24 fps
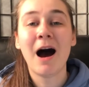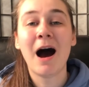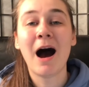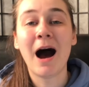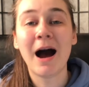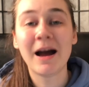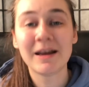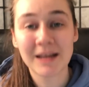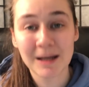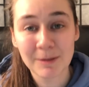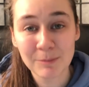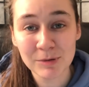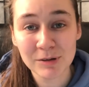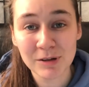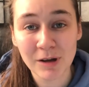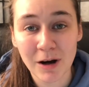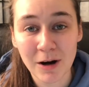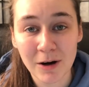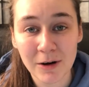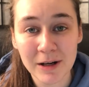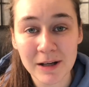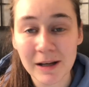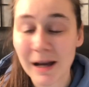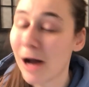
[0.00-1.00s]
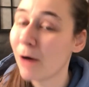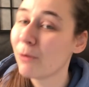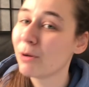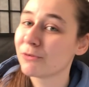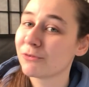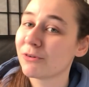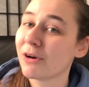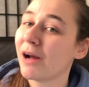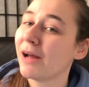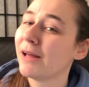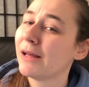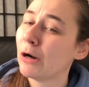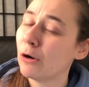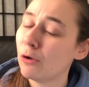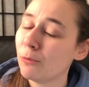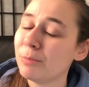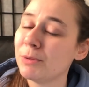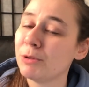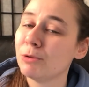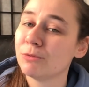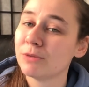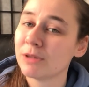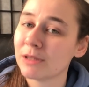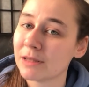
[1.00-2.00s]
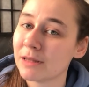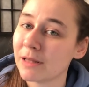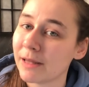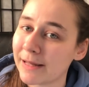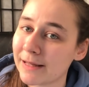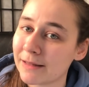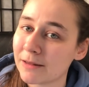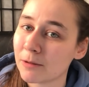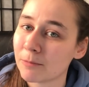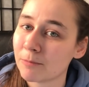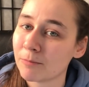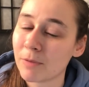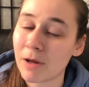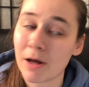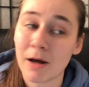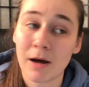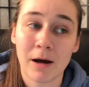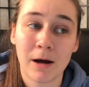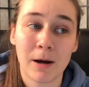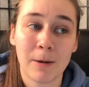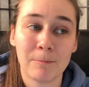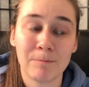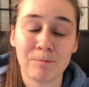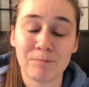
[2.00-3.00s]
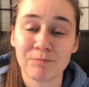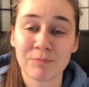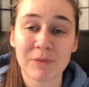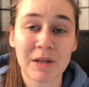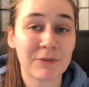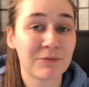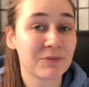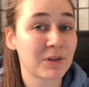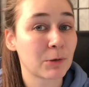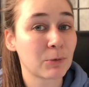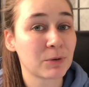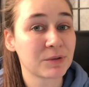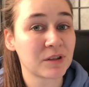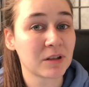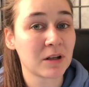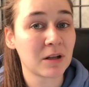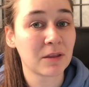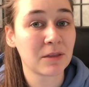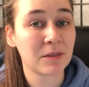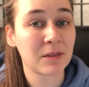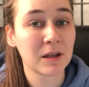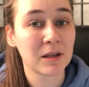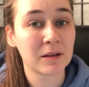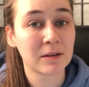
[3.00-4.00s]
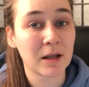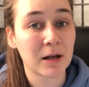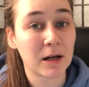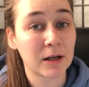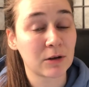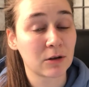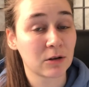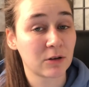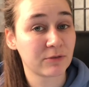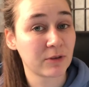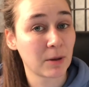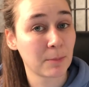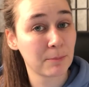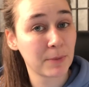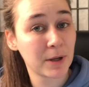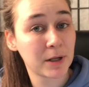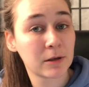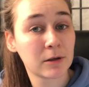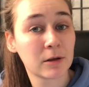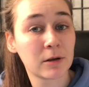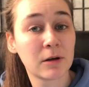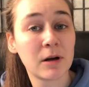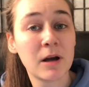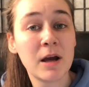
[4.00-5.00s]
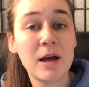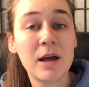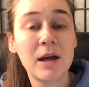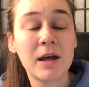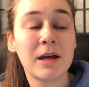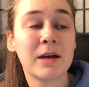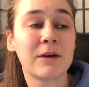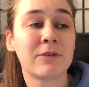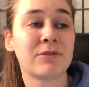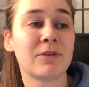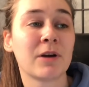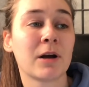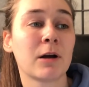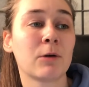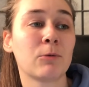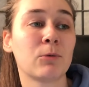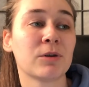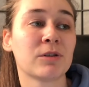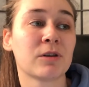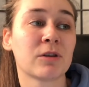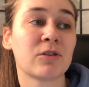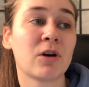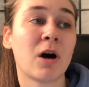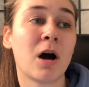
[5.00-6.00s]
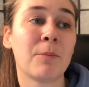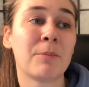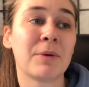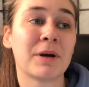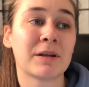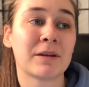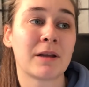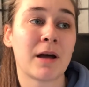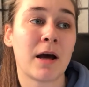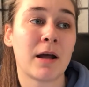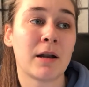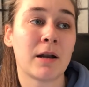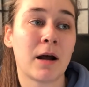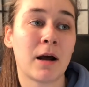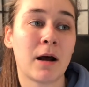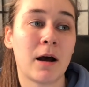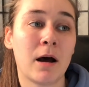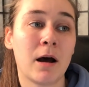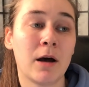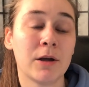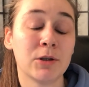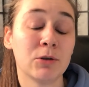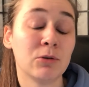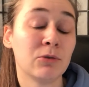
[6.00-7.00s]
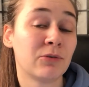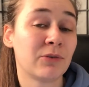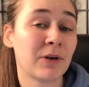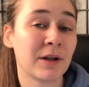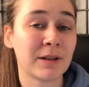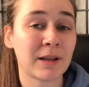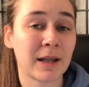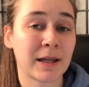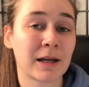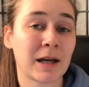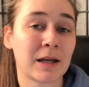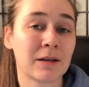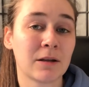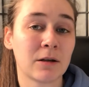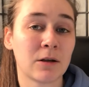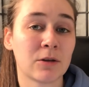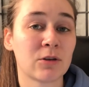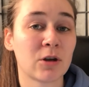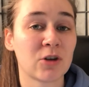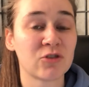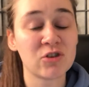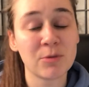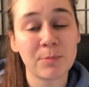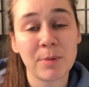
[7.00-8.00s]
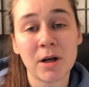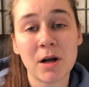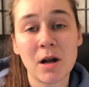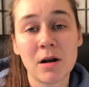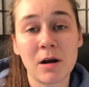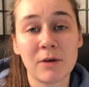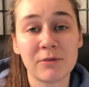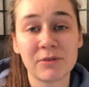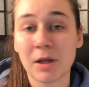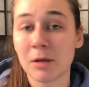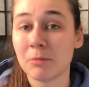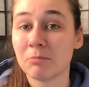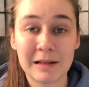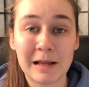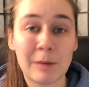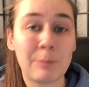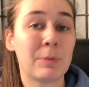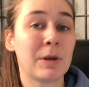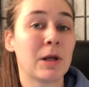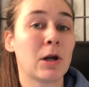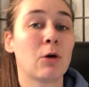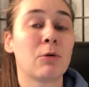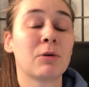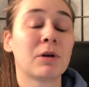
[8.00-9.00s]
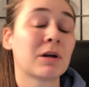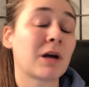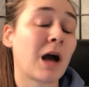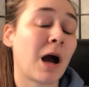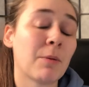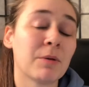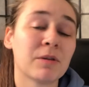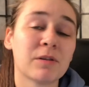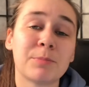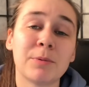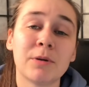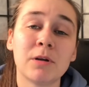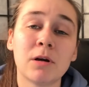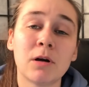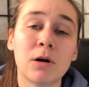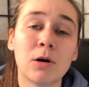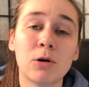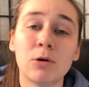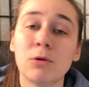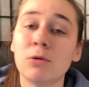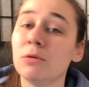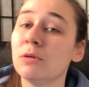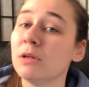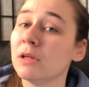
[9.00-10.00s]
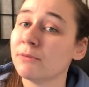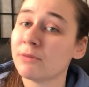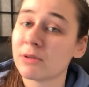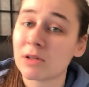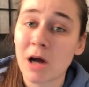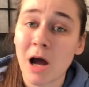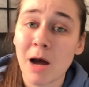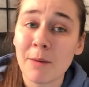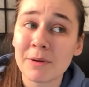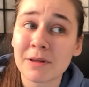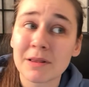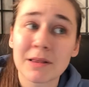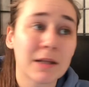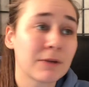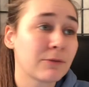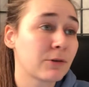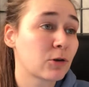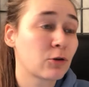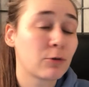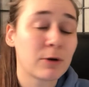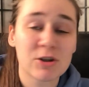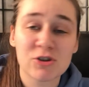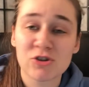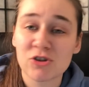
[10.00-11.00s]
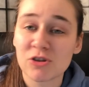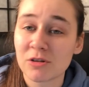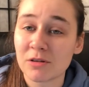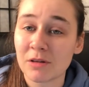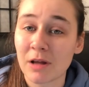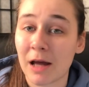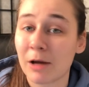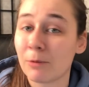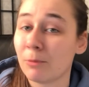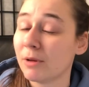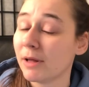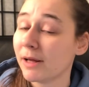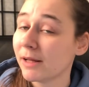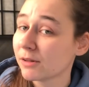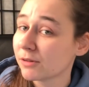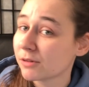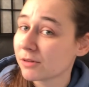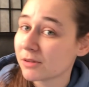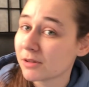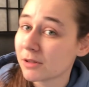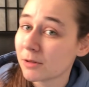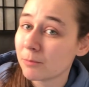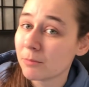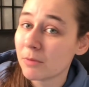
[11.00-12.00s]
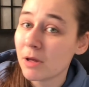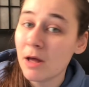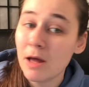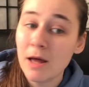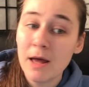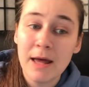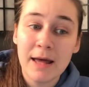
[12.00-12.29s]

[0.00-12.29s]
I am sorry, however, I hope you did like them. If there was anything that I could have done better, if there was a topic that you felt like I didn't touch upon enough, then let me know in the comments below. Leave a comment, leave a question, I will answer them.